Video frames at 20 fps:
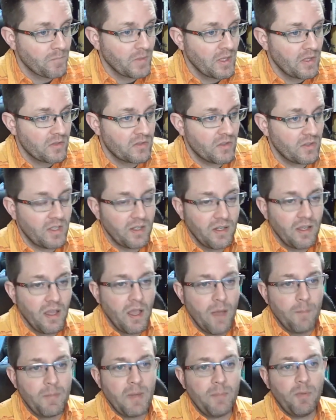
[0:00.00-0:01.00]
so that
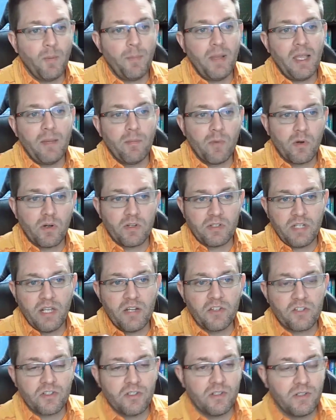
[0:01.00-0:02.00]
people pay more
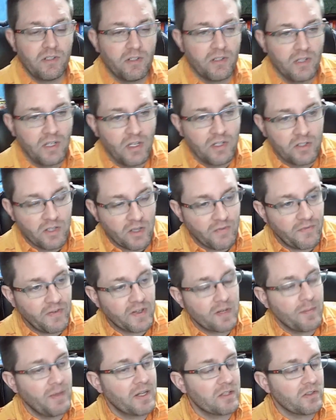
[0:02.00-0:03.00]
attention to the
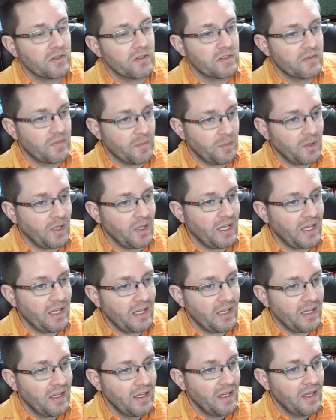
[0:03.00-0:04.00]
fundamentals of the
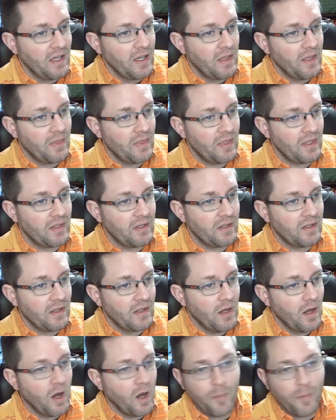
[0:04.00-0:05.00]
play than
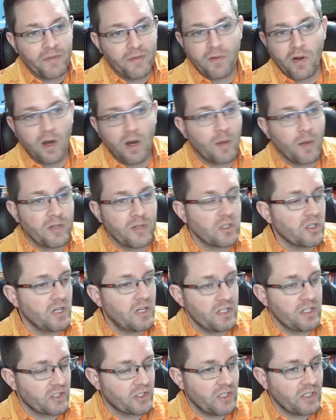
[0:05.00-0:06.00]
hoping for
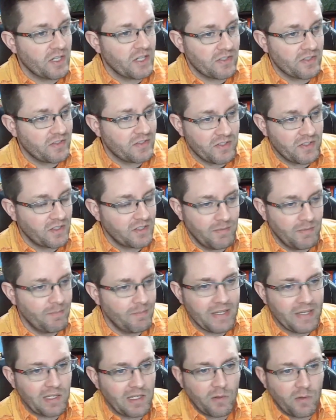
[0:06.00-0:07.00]
arbitrage across the system and
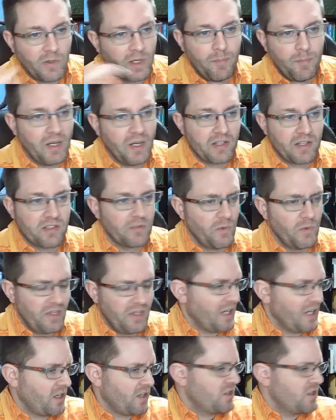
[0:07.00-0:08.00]
making quick bucks with
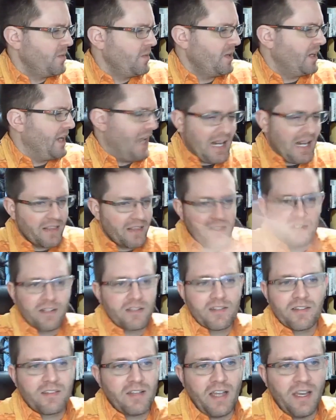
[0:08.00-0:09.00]
not contributing anything to
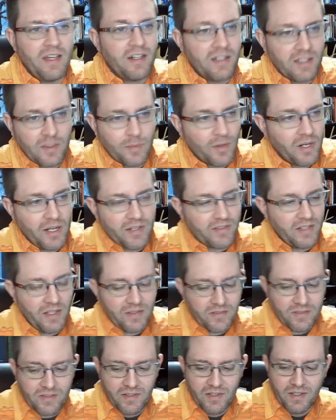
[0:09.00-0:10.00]
society in the
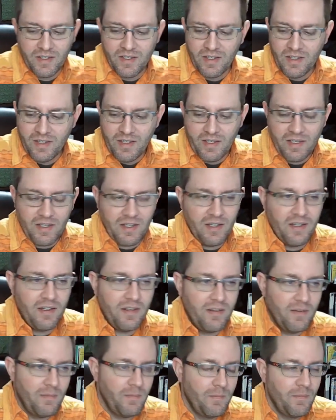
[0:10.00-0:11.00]
process.
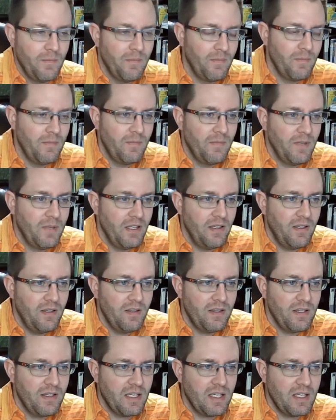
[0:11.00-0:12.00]
Uh, it,
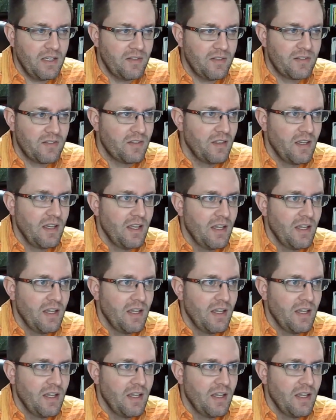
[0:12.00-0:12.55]
it's